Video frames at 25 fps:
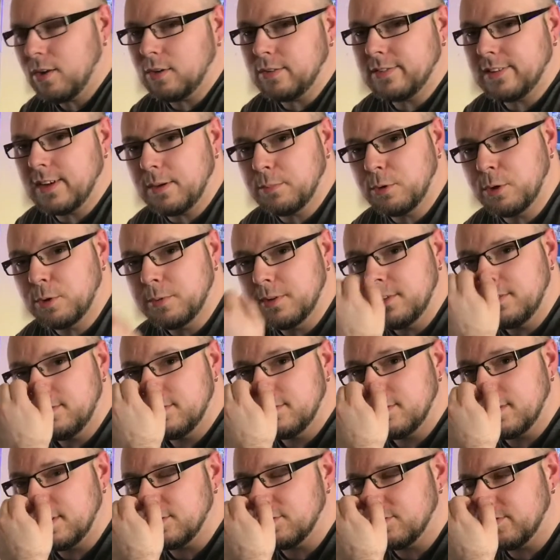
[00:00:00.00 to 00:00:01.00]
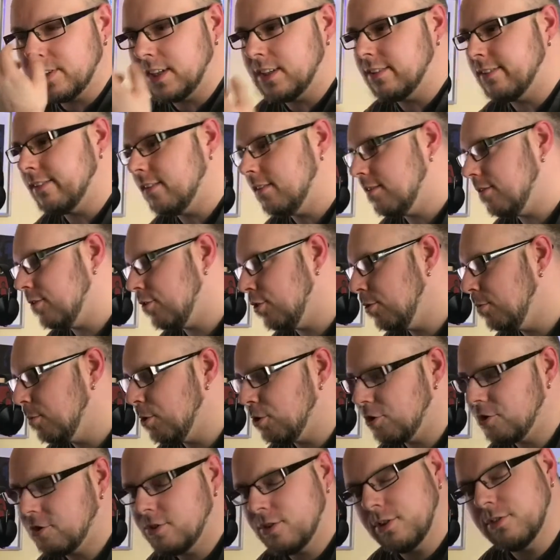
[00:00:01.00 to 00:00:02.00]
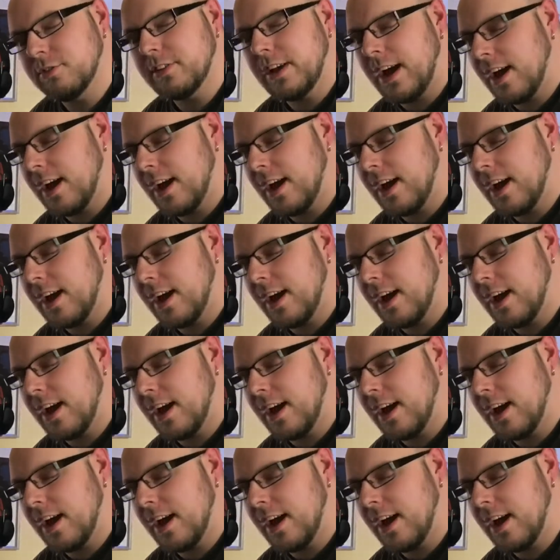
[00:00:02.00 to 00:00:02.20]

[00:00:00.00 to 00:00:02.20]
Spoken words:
long time coming, let's face it. Too much stuff